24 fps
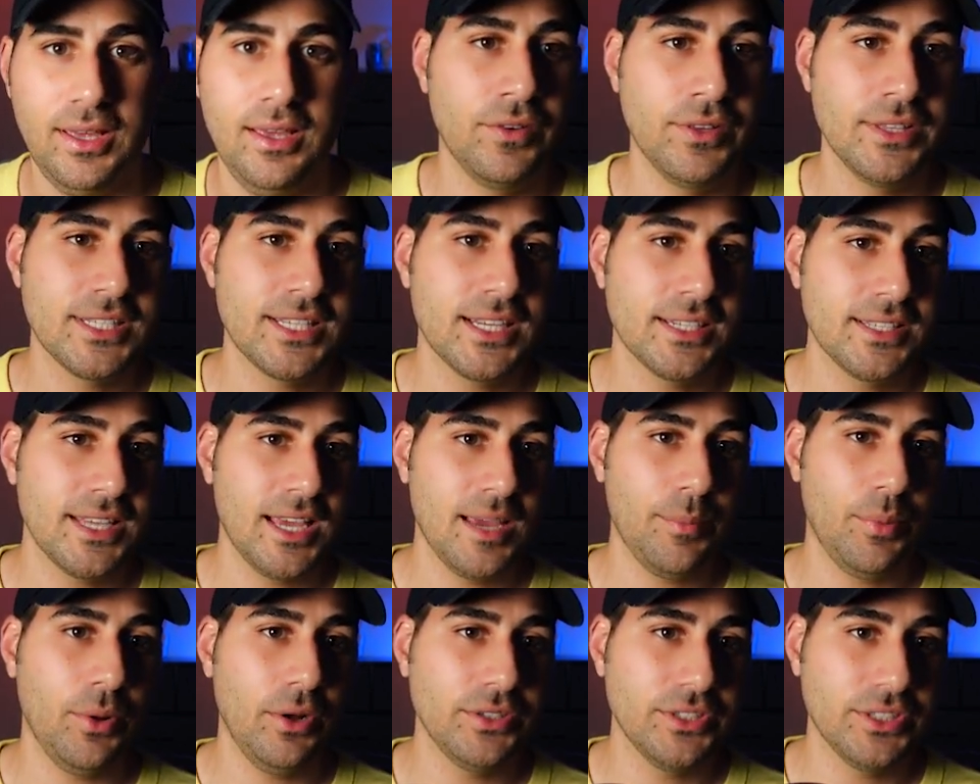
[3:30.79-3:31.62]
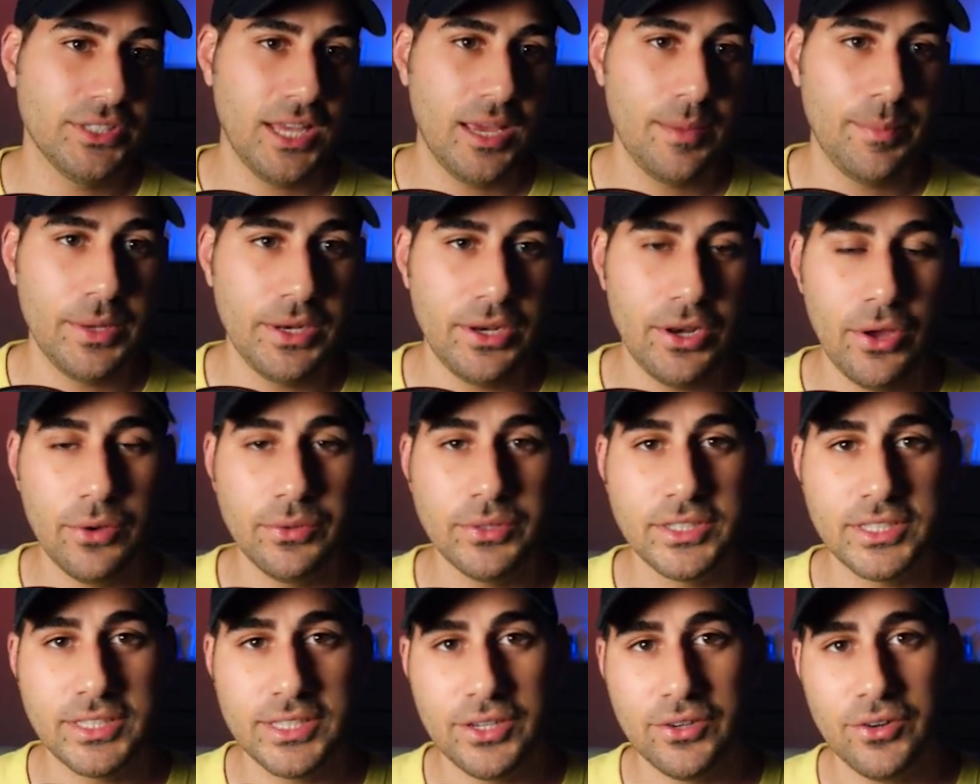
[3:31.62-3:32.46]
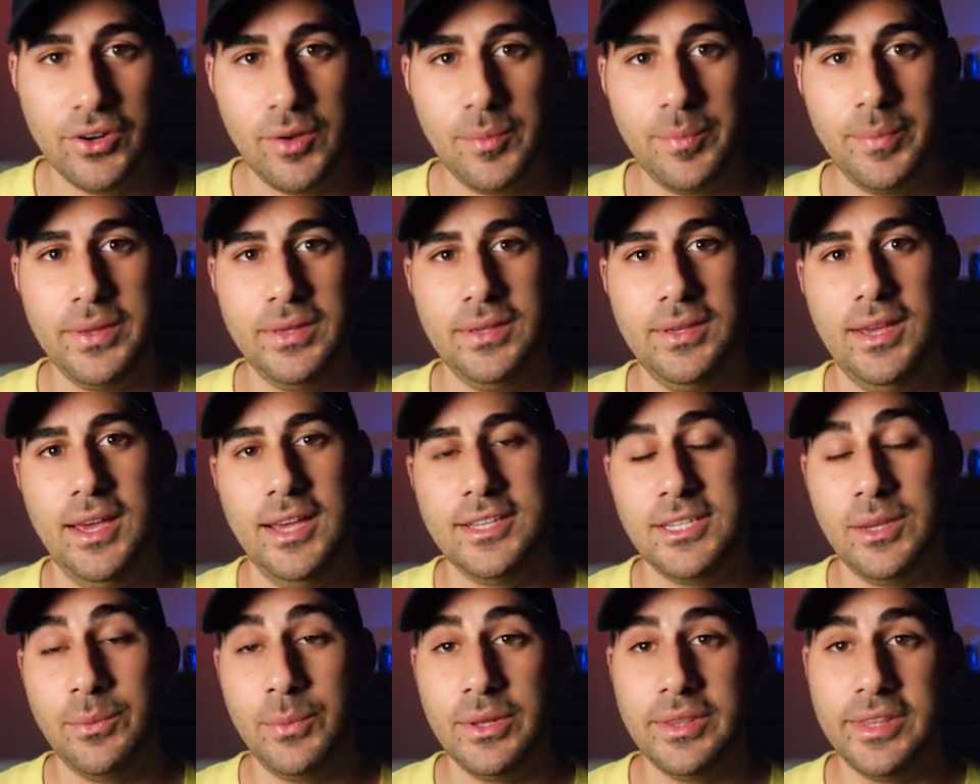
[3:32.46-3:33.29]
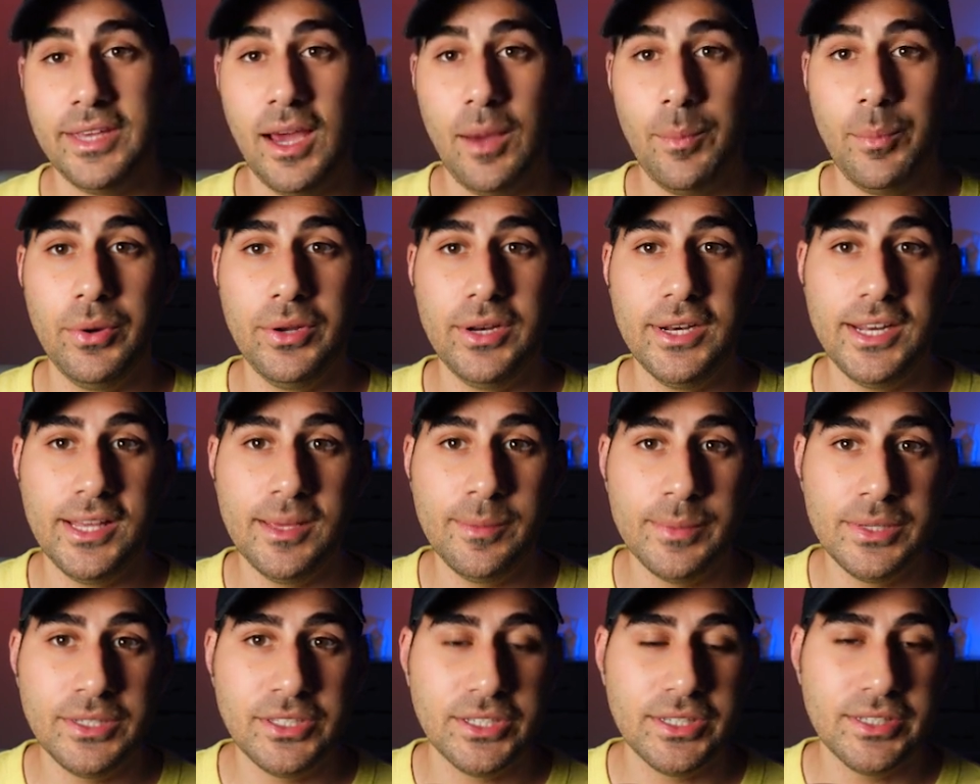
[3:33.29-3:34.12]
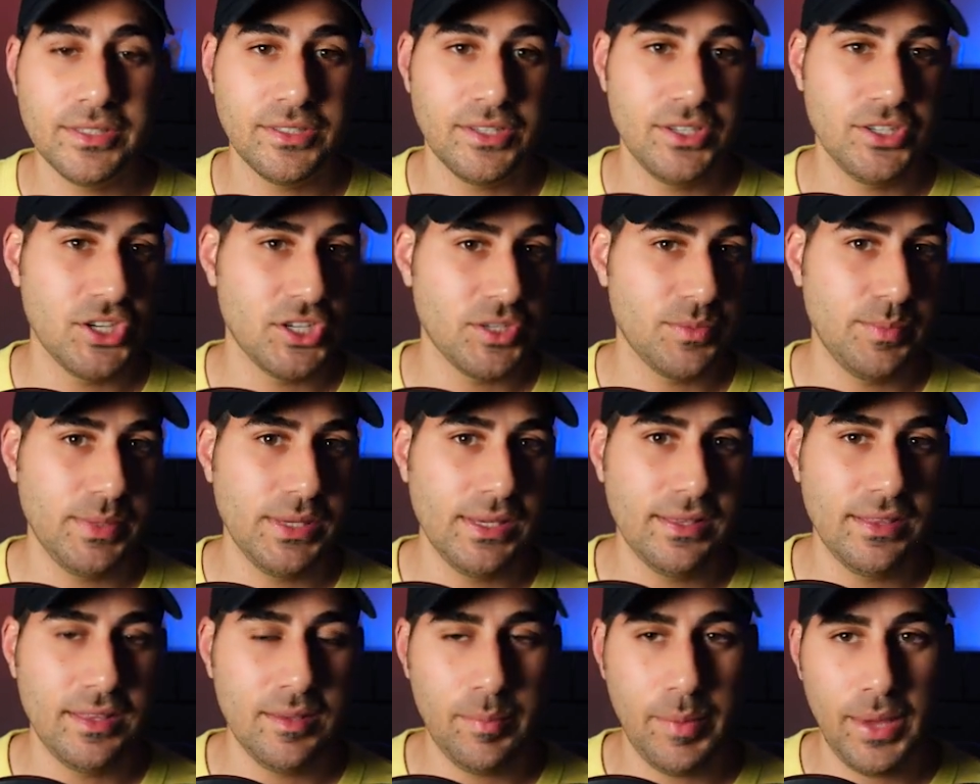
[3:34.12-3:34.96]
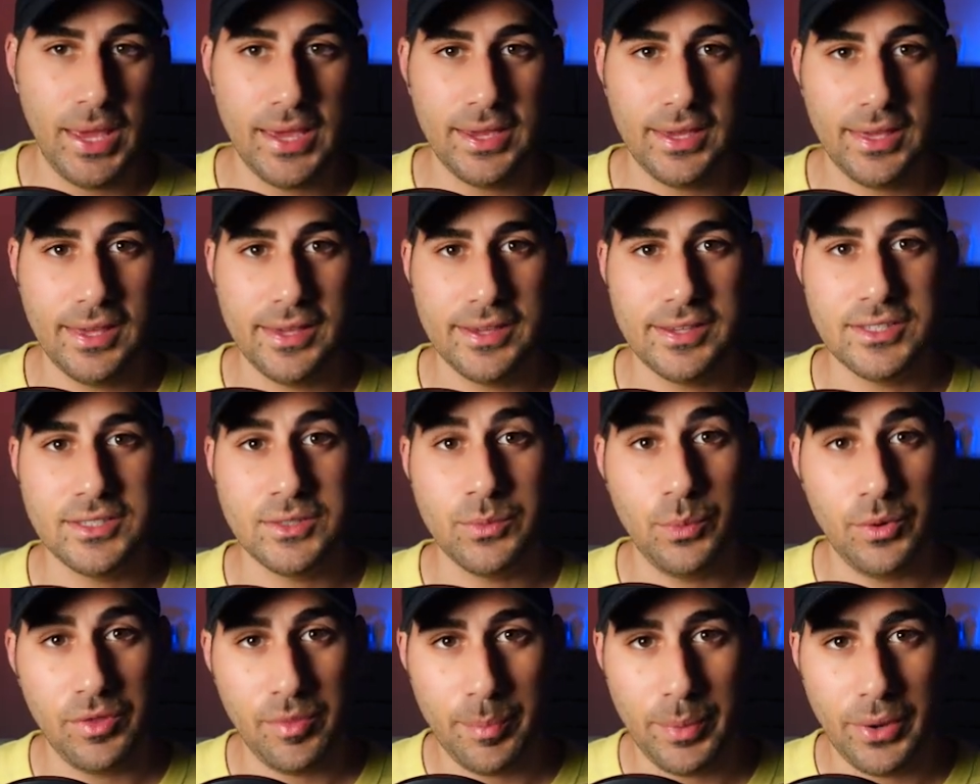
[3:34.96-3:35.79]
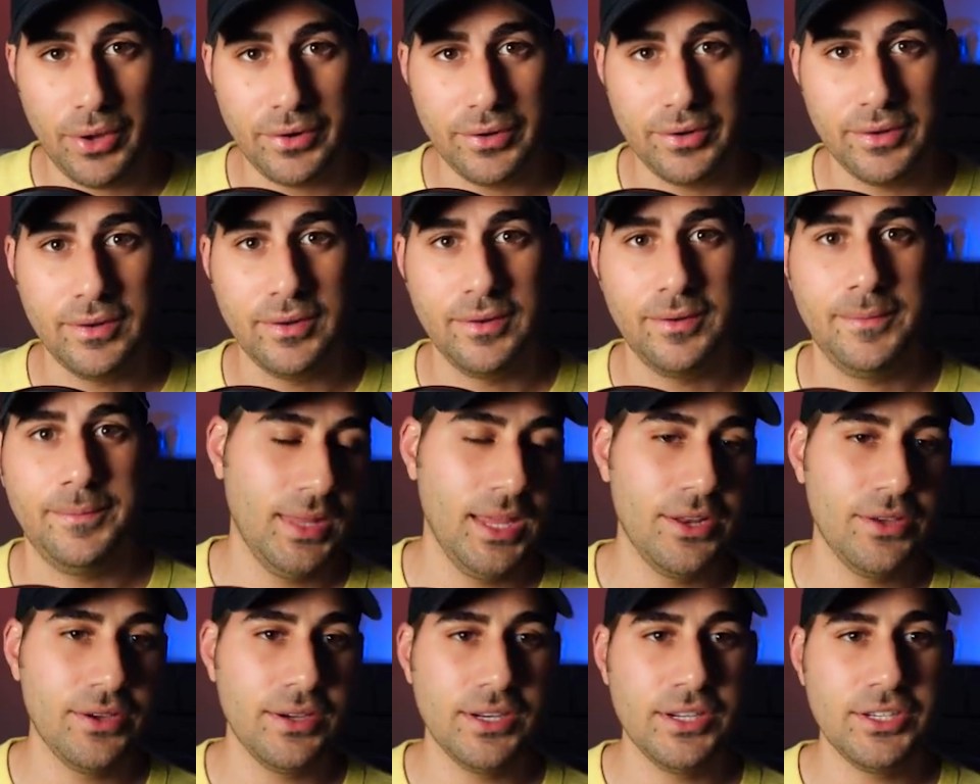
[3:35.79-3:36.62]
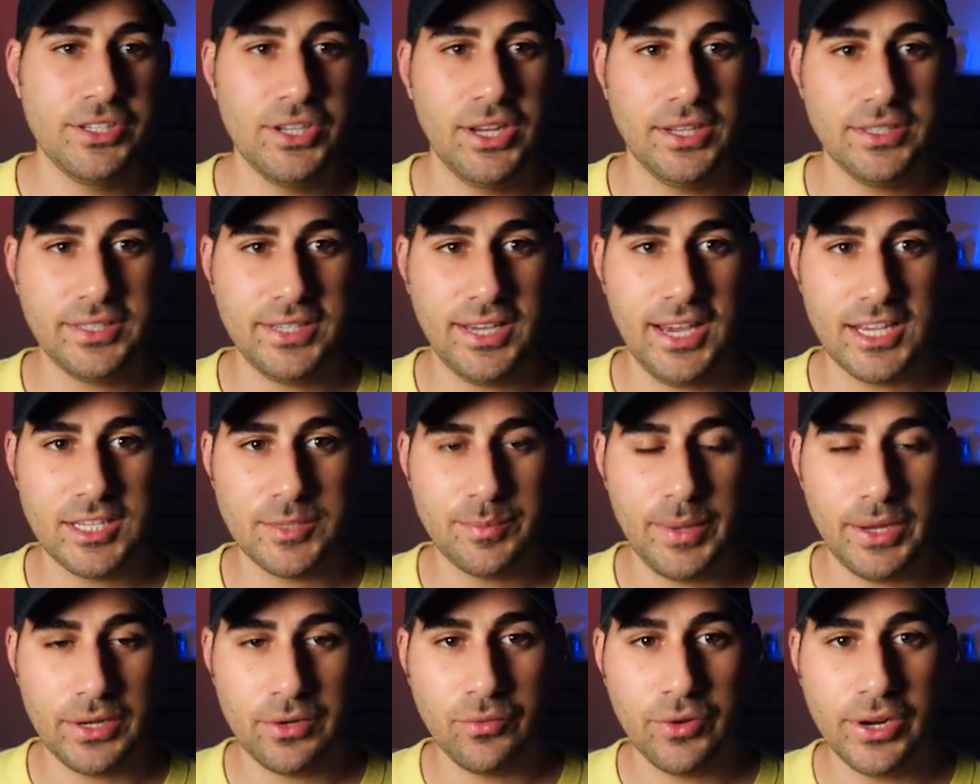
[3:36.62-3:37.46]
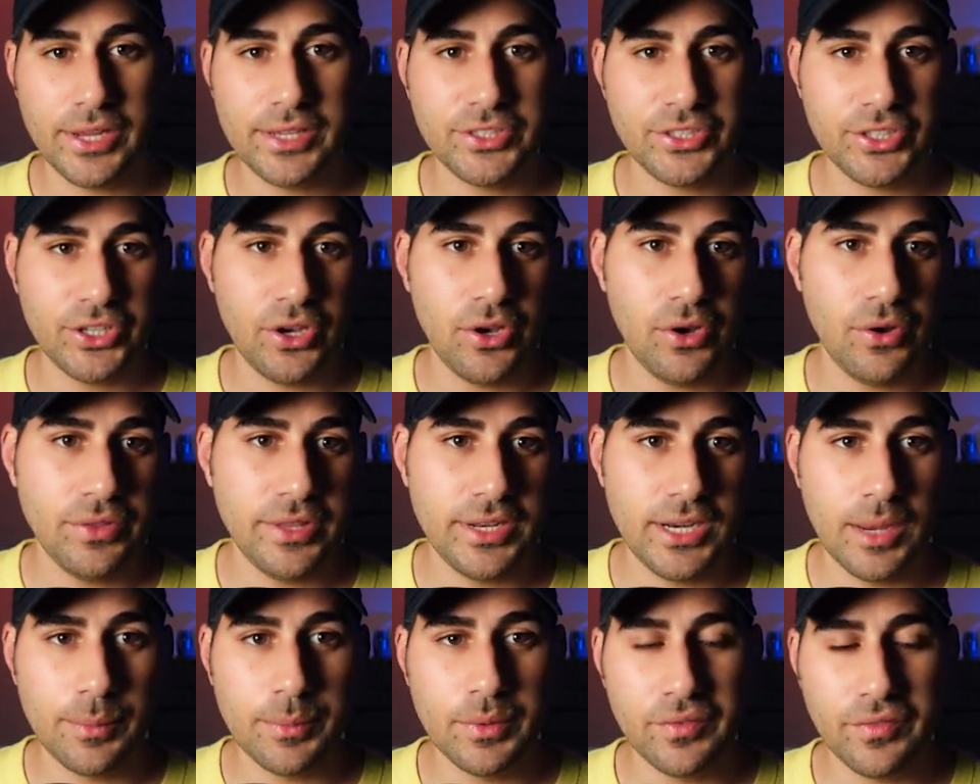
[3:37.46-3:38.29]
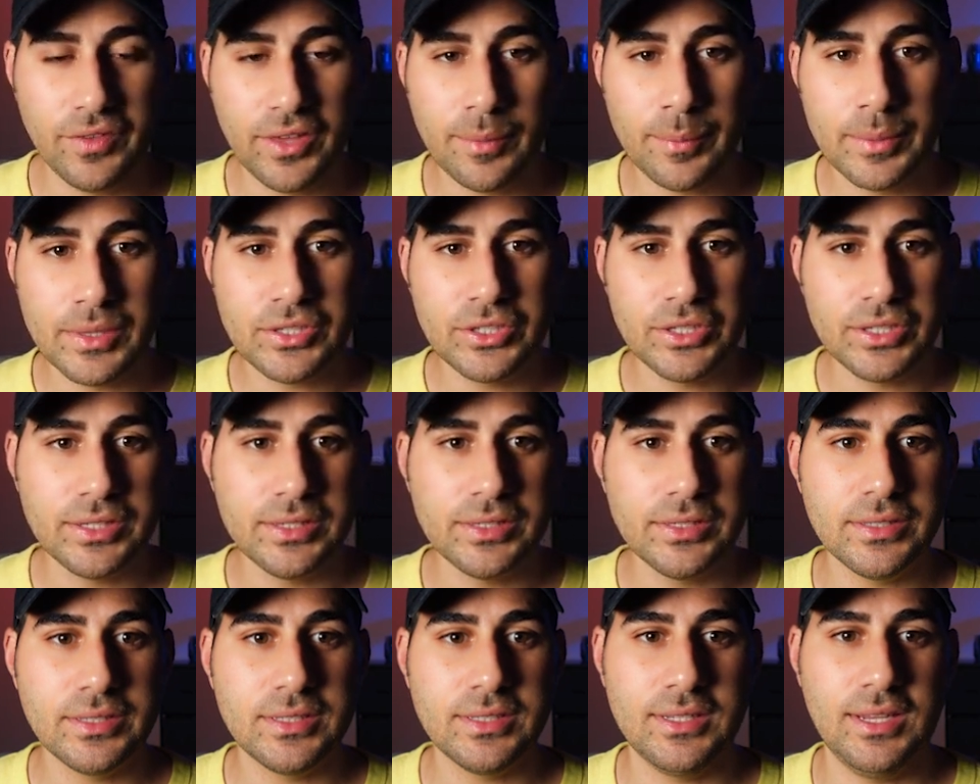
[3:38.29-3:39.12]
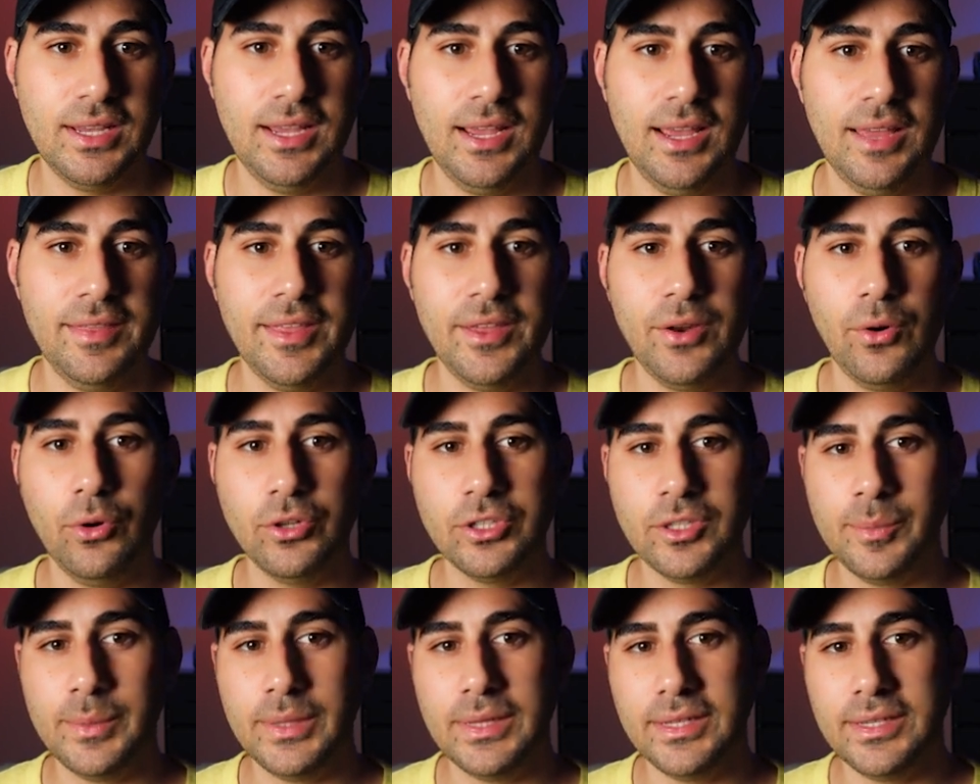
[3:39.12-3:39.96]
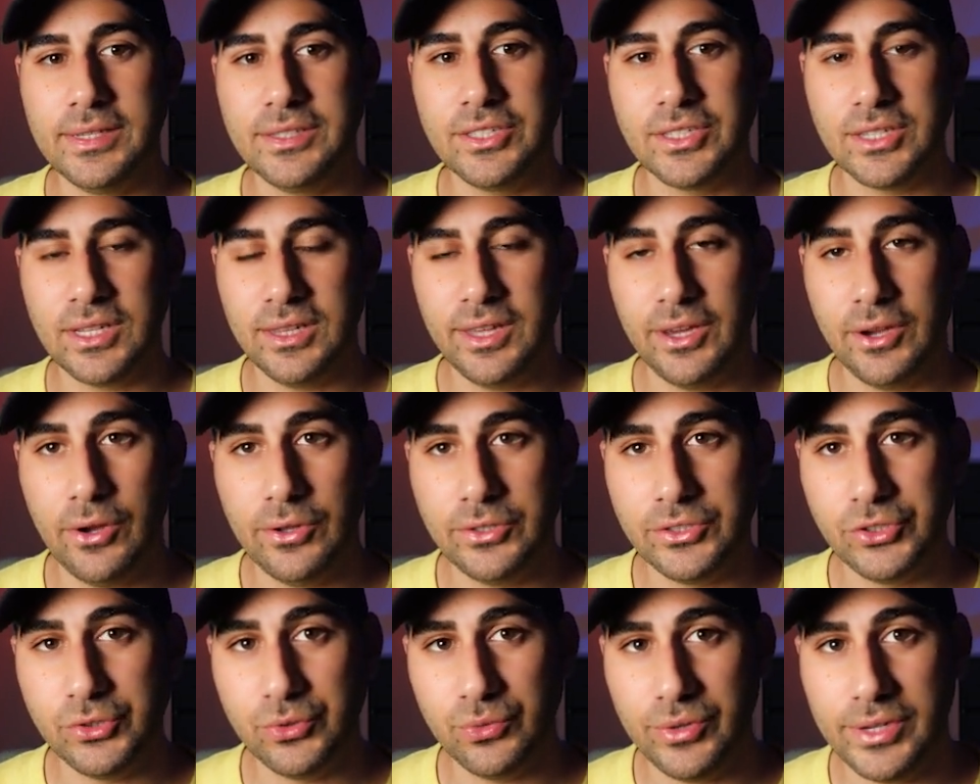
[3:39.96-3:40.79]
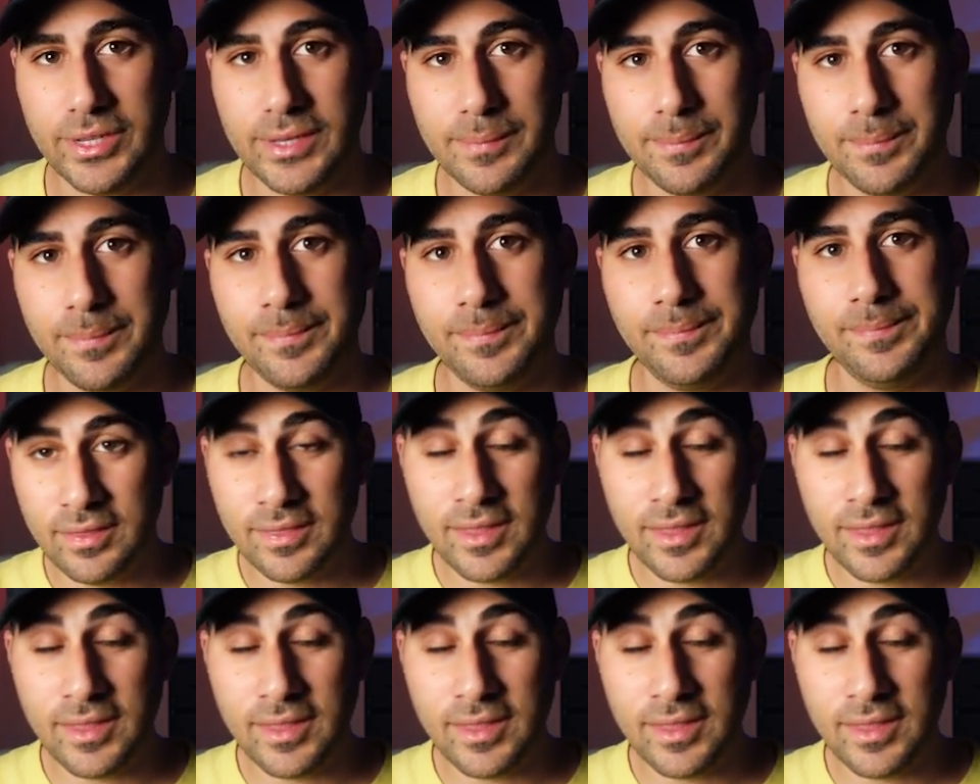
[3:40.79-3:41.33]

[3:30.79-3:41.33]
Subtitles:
For this example, I'll just type in no syrup, as I want the outputted images to just be the pancakes with butter. Then you can adjust the aspect ratio, the number of images, and then ultimately just click on Dream.